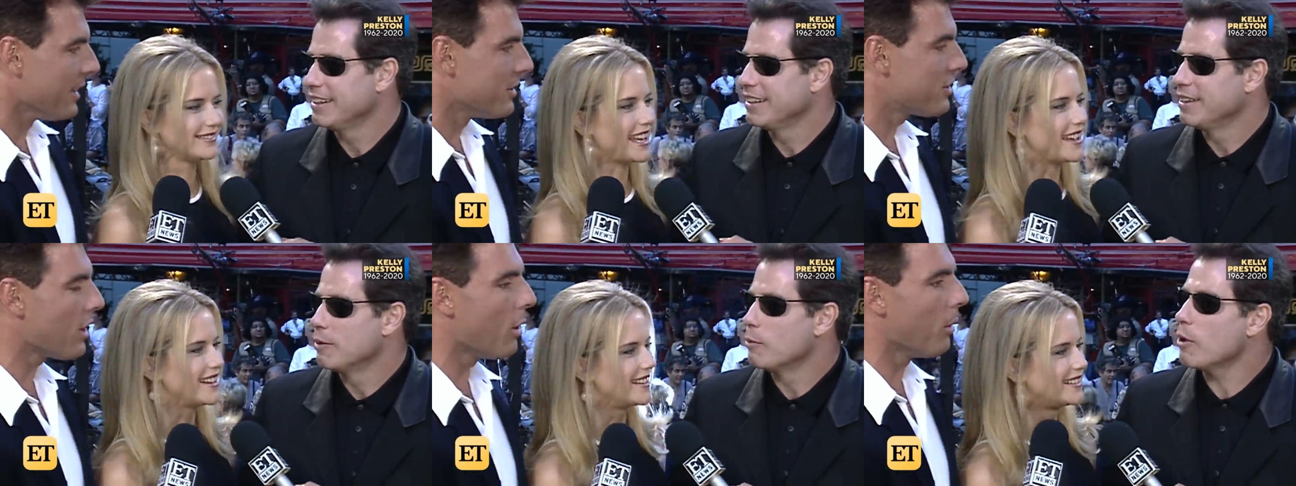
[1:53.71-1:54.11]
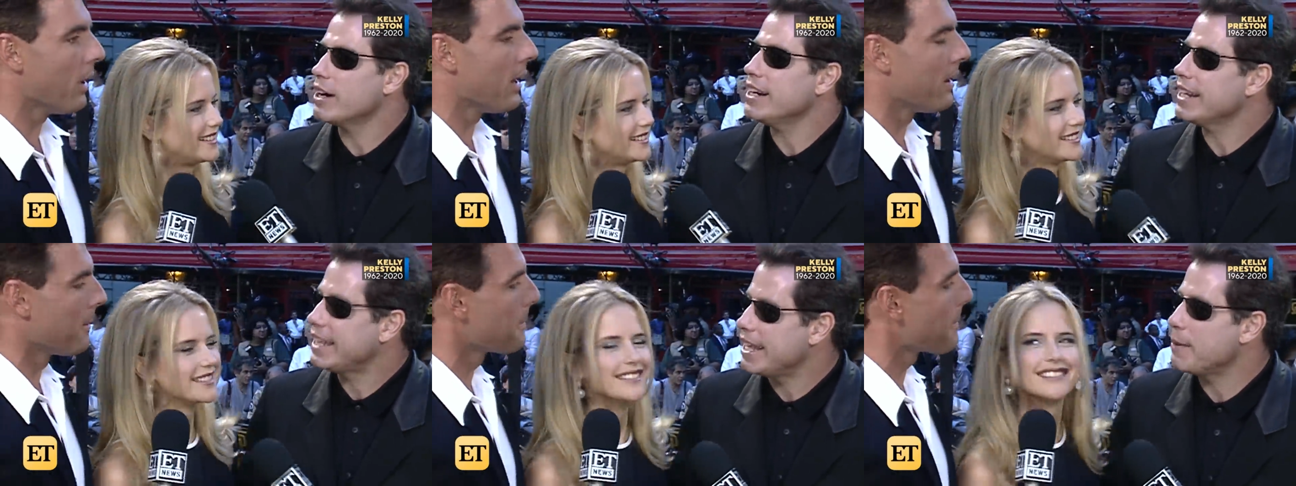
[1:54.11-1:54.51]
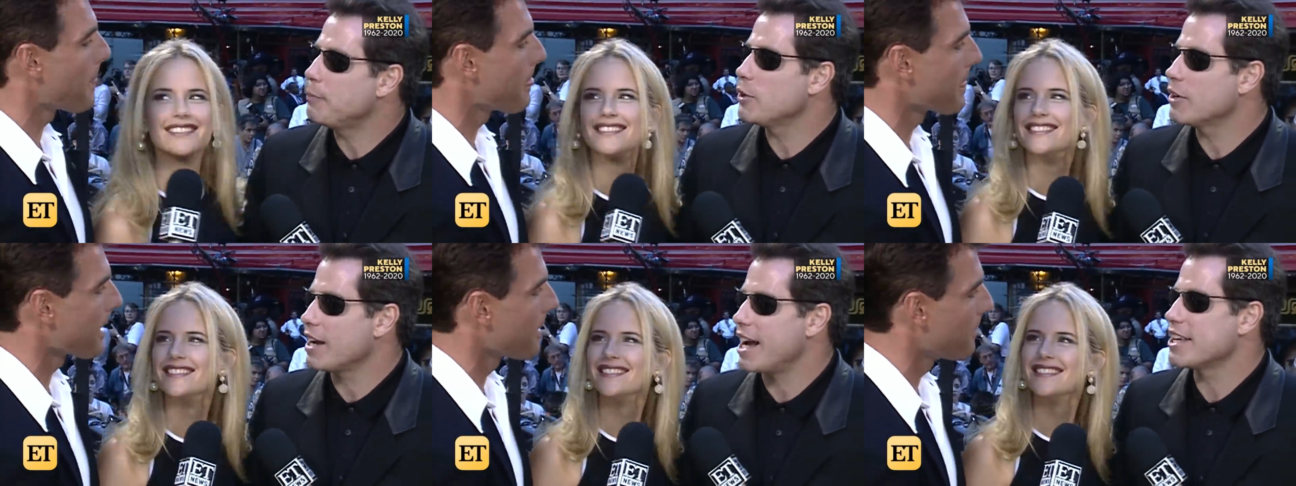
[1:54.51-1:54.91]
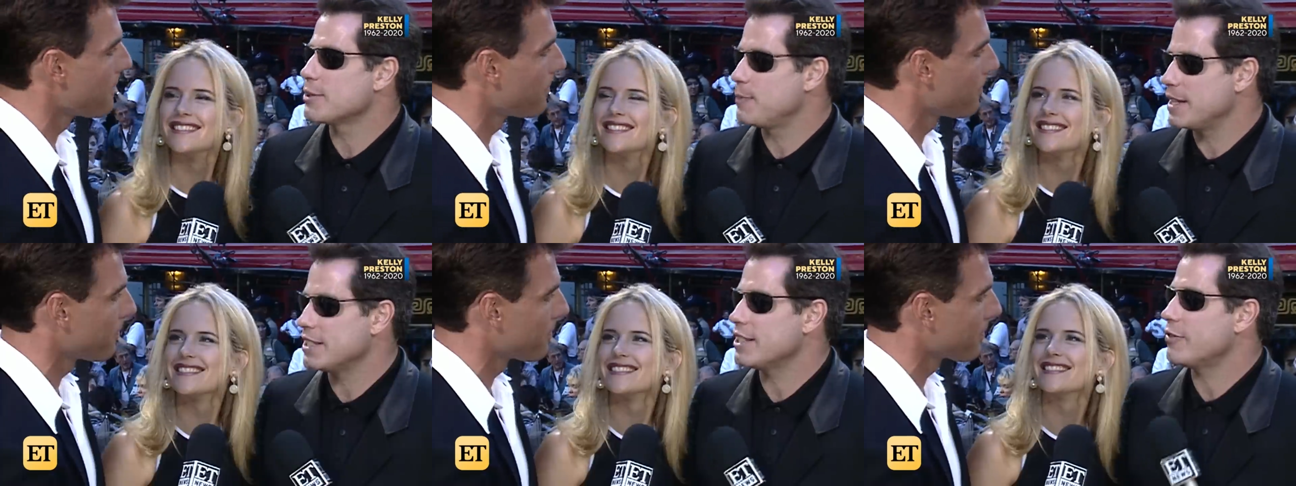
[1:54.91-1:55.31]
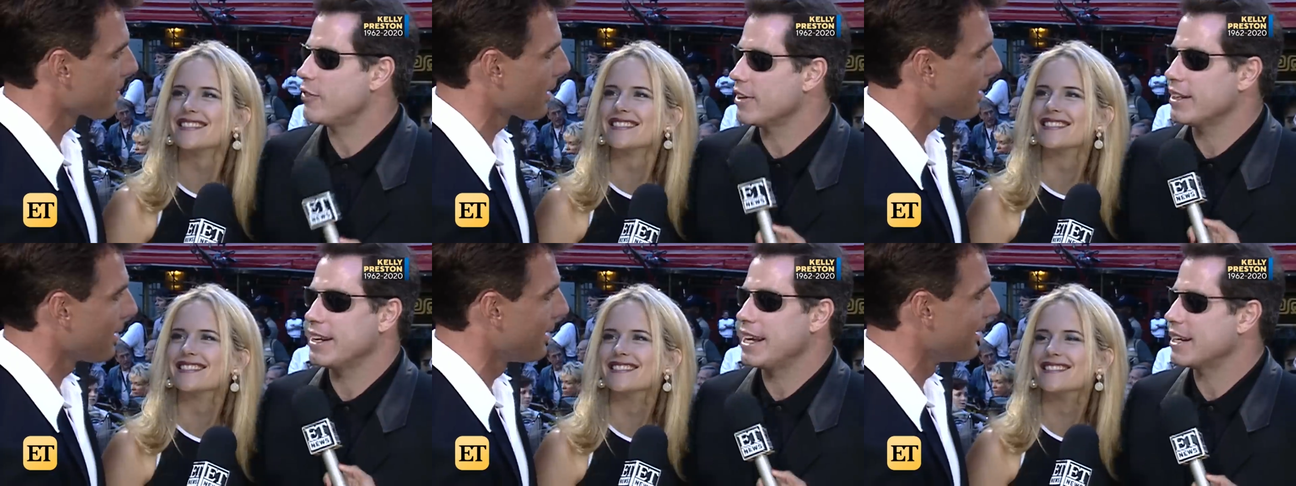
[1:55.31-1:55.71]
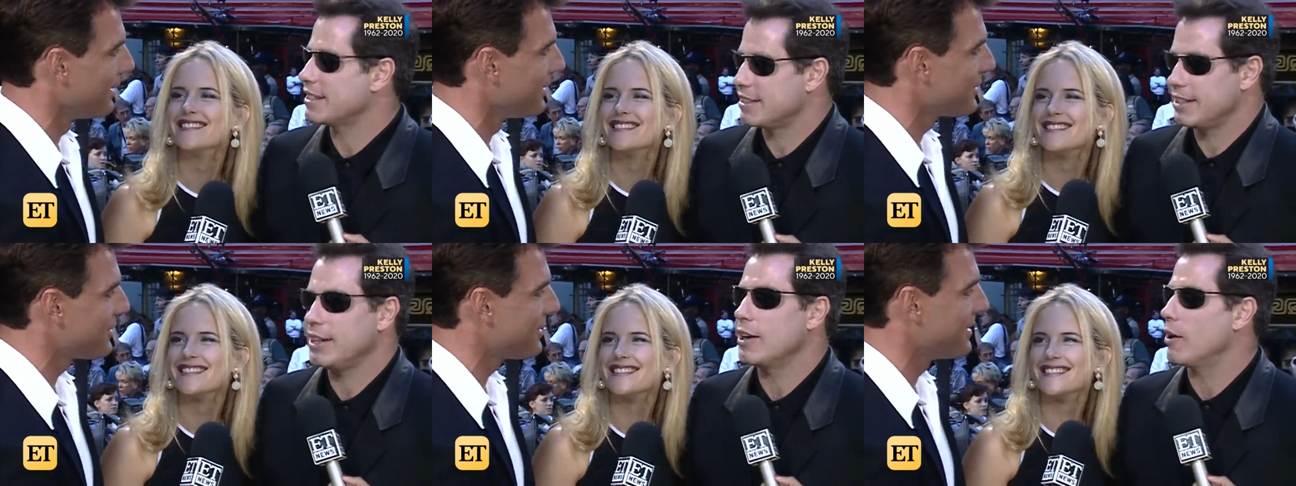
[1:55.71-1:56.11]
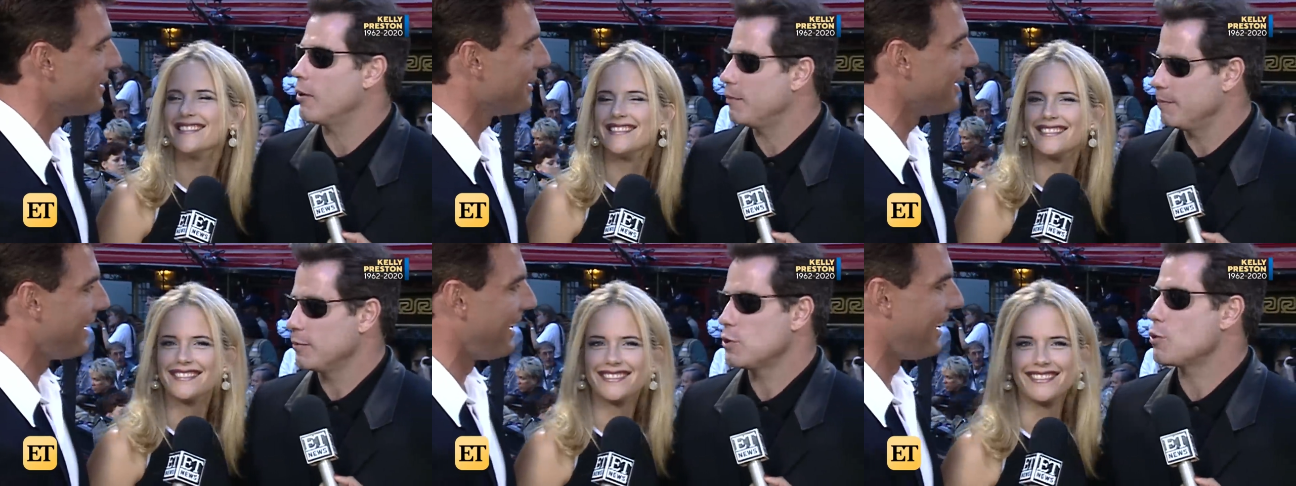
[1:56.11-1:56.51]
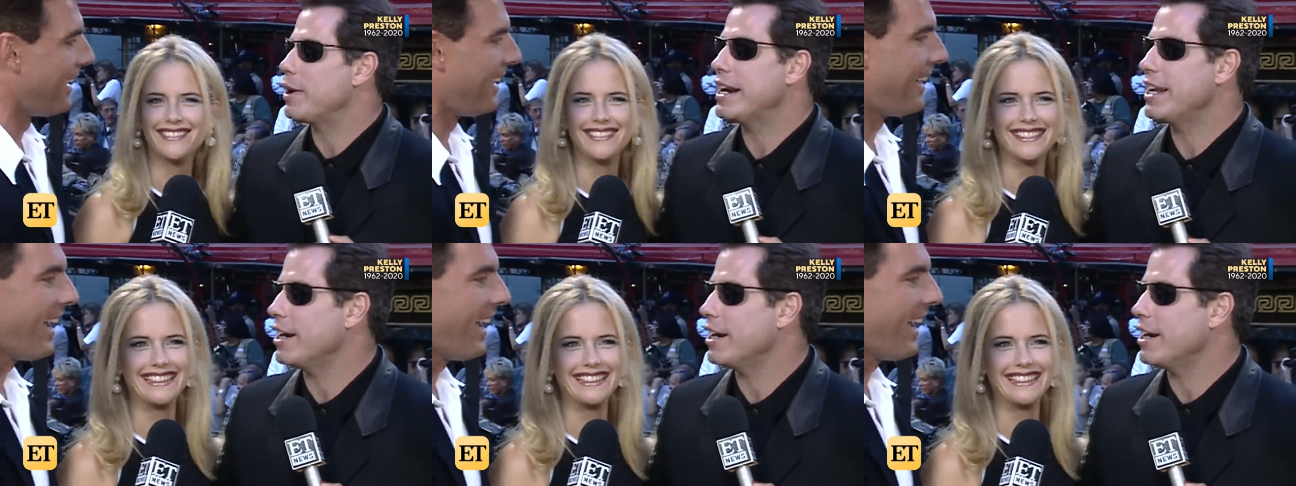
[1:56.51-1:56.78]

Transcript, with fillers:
Speaker 1: So we're gonna keep you guys busy for the next, 20